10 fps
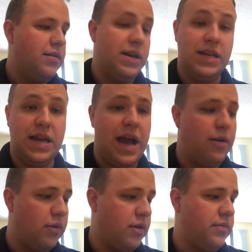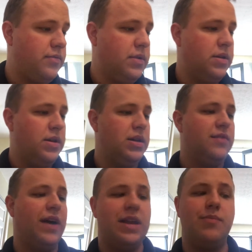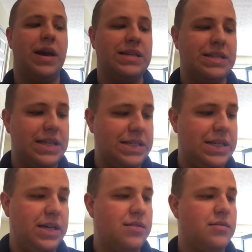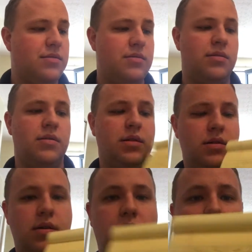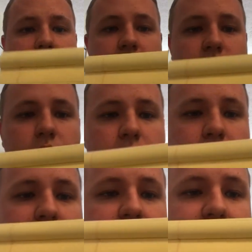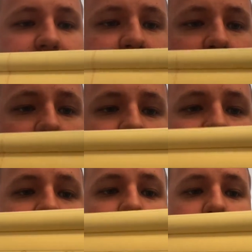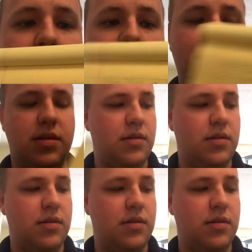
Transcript: in an hour, divided by 60 will give us our feet per minute,